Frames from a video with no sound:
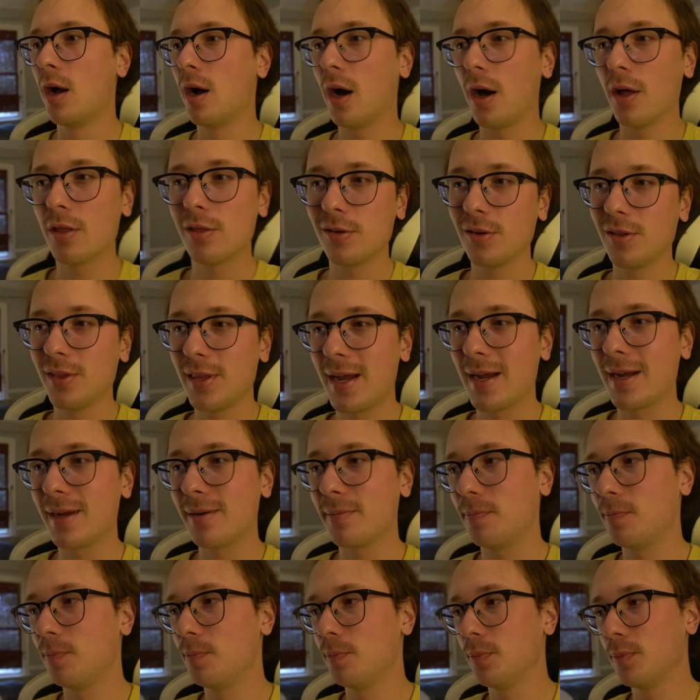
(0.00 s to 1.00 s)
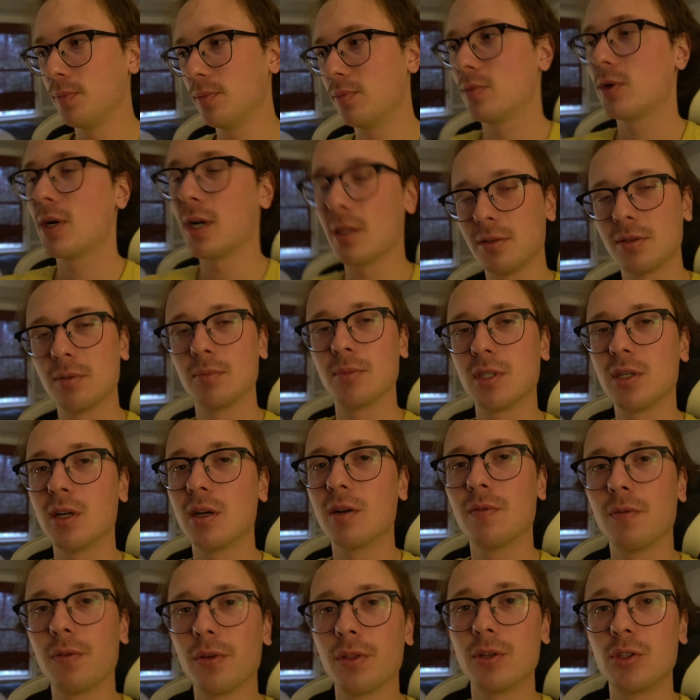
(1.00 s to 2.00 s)
Other than that, we've got some
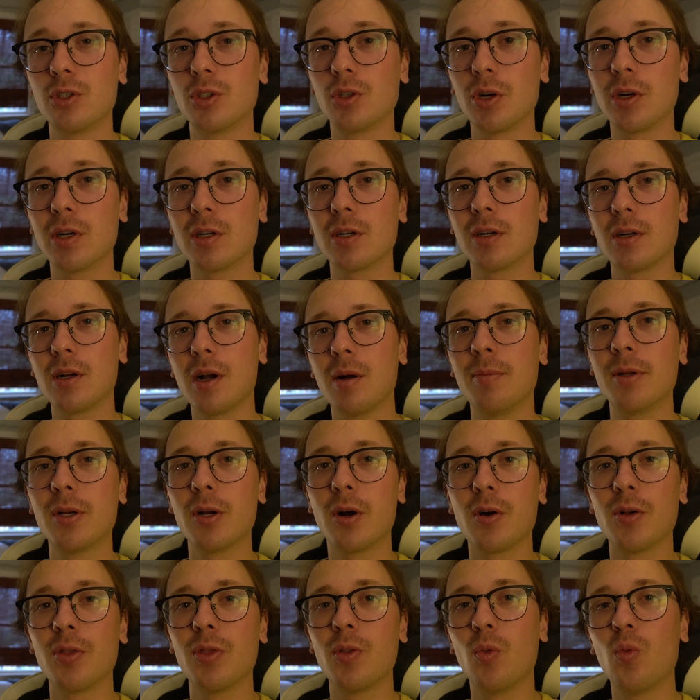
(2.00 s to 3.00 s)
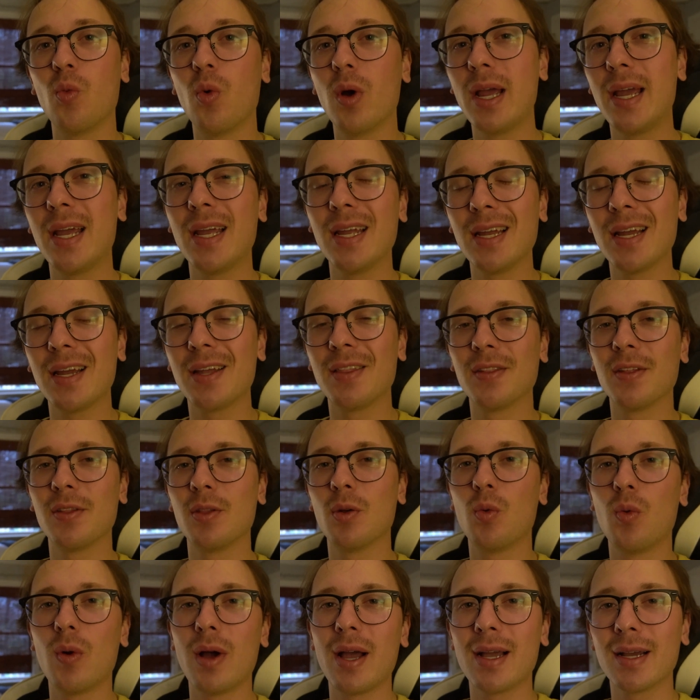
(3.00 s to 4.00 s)
stuff for the truck coming on the way, and then
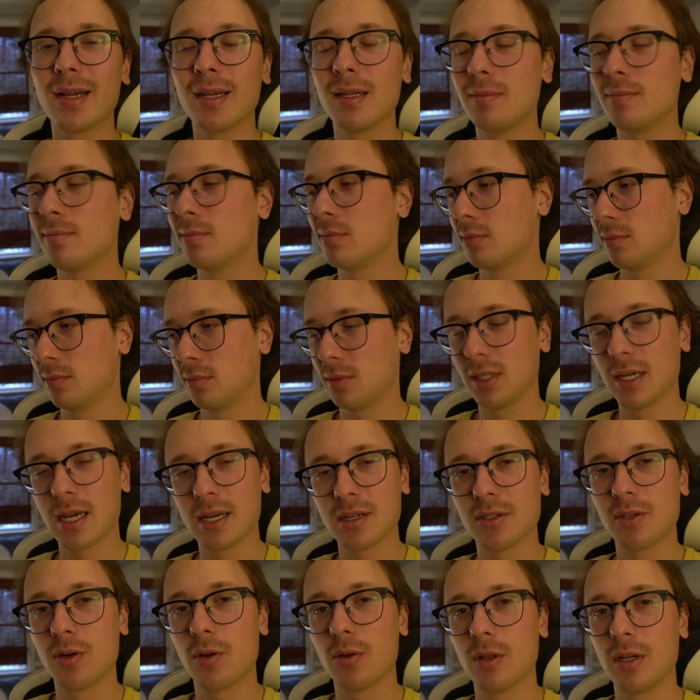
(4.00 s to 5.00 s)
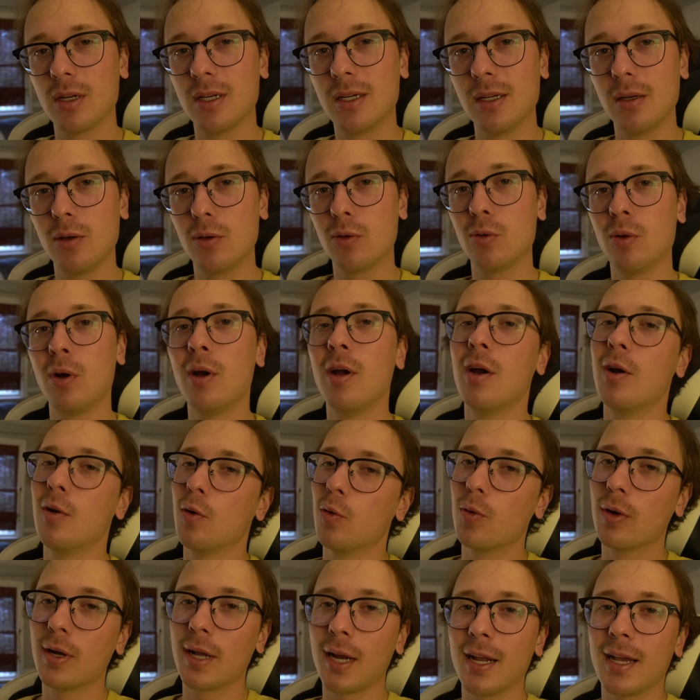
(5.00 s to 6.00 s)
the wagon. You guys know the deal.
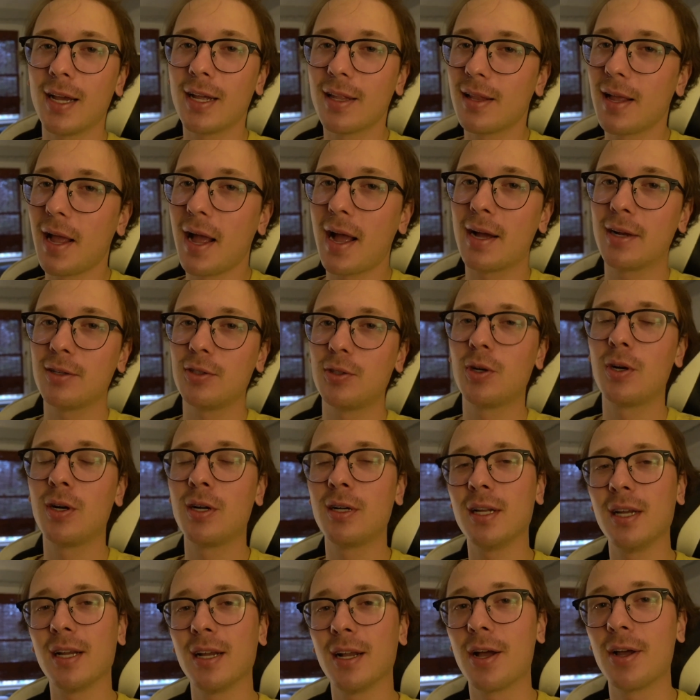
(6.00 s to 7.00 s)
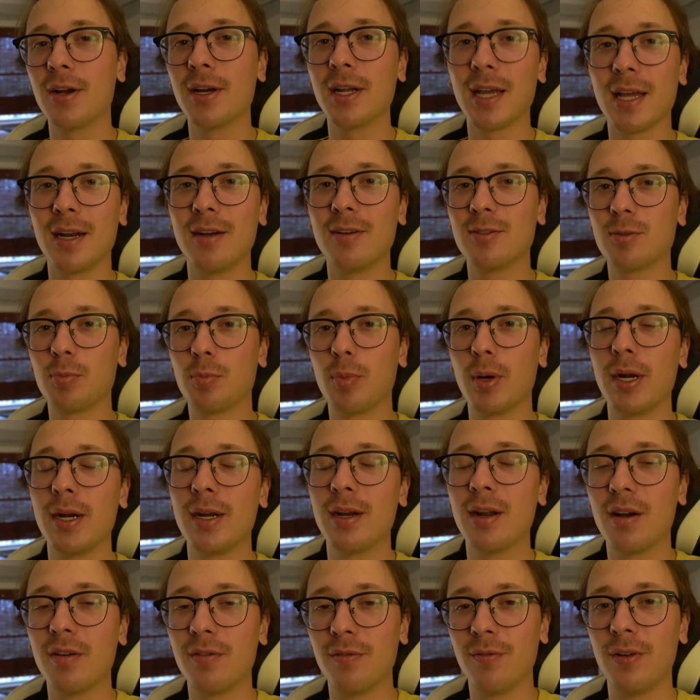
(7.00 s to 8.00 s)
We're gonna get the hatch on and gonna get it
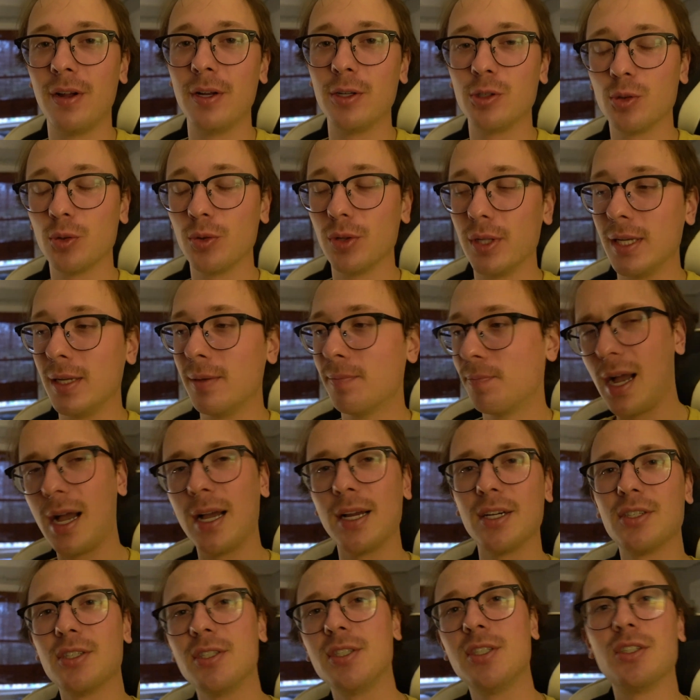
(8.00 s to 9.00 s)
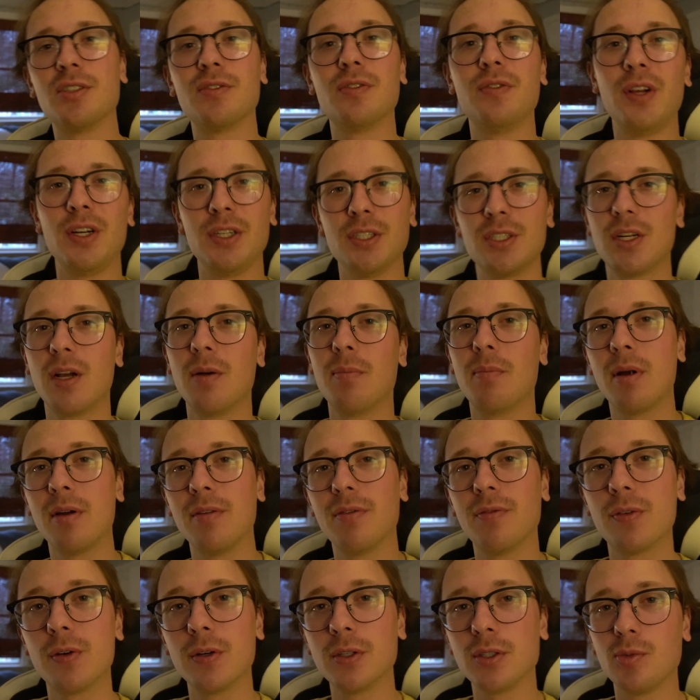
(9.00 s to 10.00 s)
sprayed eventually. I actually just finished up my
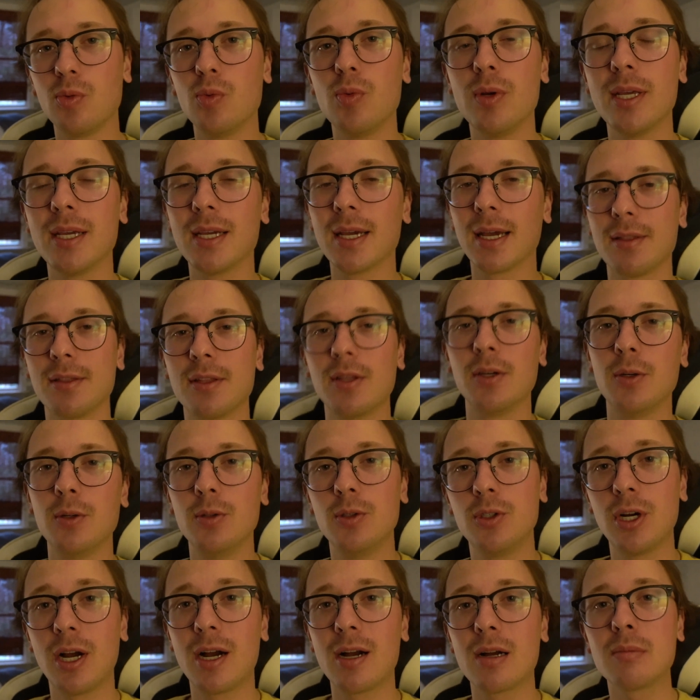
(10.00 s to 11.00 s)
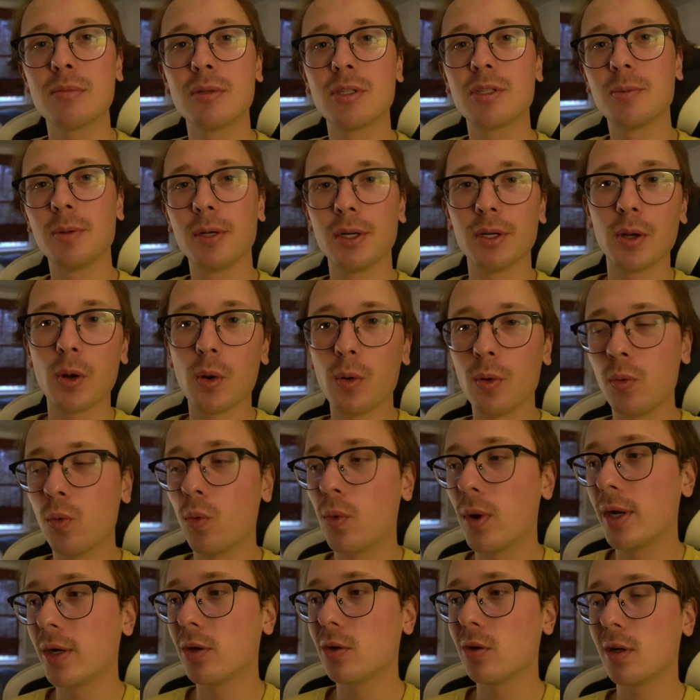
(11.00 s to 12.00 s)
first week at the new job. It's been going
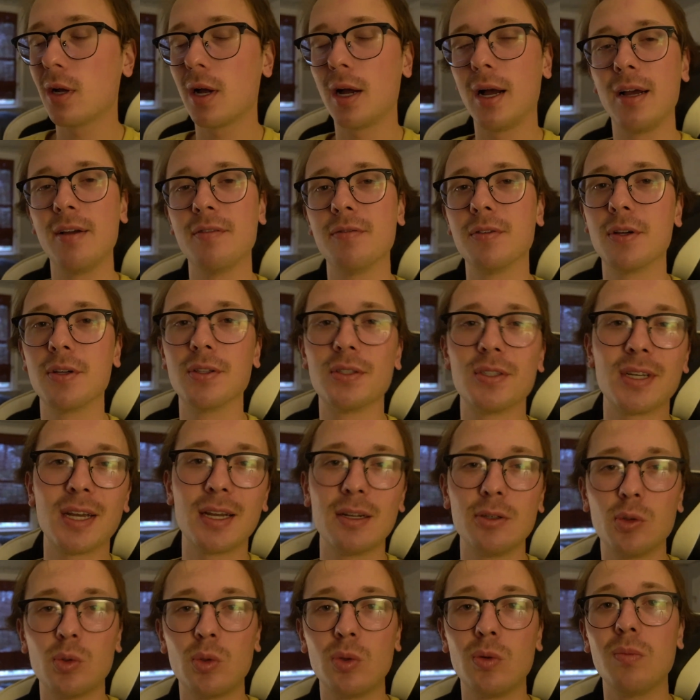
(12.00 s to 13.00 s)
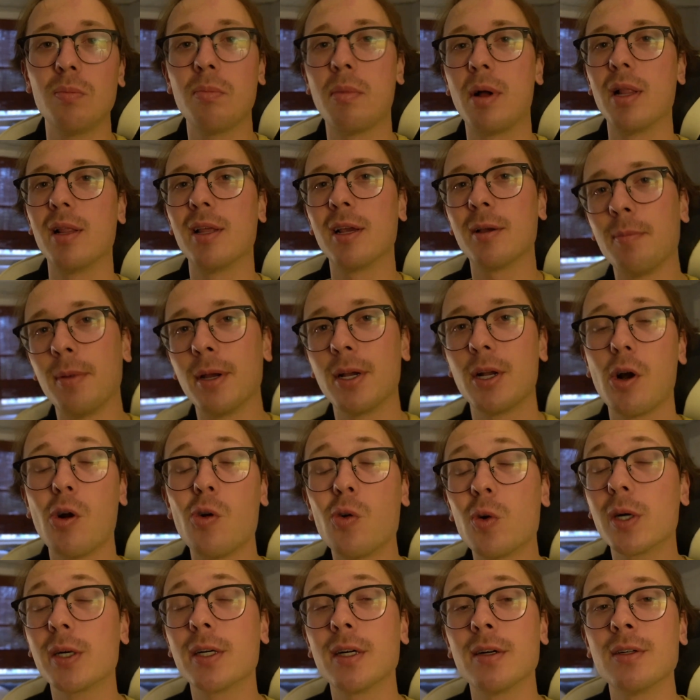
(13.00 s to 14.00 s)
well. I have a good schedule. I like my
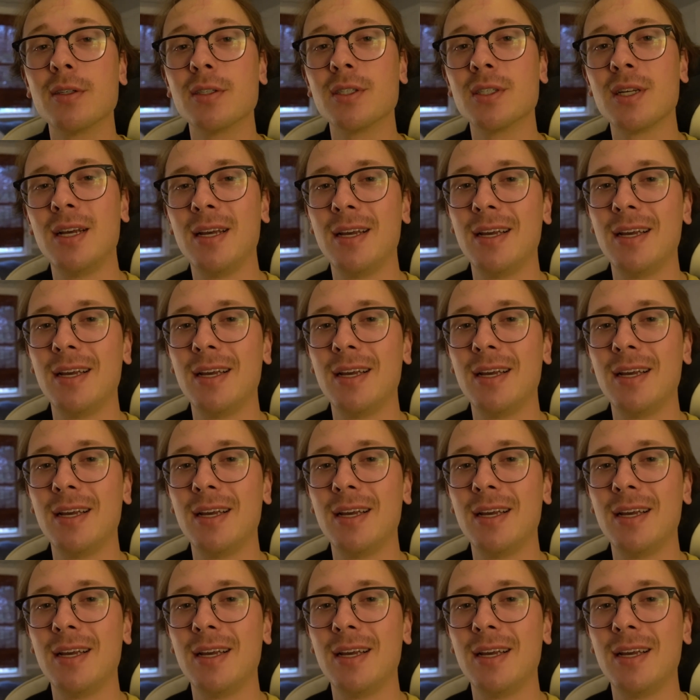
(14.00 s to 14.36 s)
coworkers,